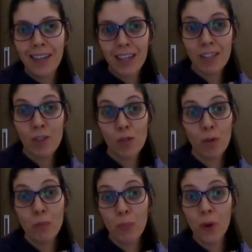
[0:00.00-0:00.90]
And
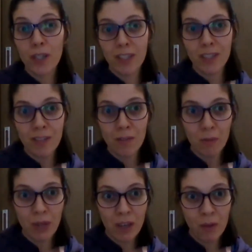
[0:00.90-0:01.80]
so important
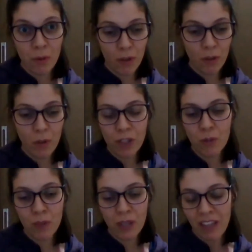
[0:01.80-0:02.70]
when you are
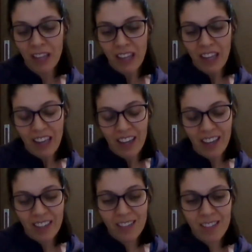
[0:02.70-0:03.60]
doing
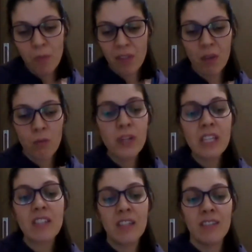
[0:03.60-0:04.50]
something
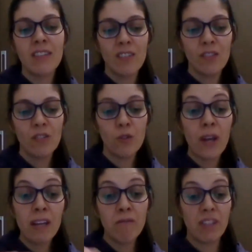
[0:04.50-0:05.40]
written to
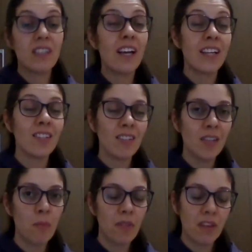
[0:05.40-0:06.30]
emphasize
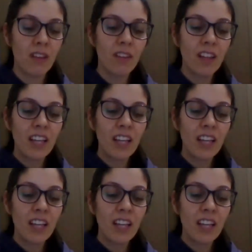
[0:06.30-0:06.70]
something.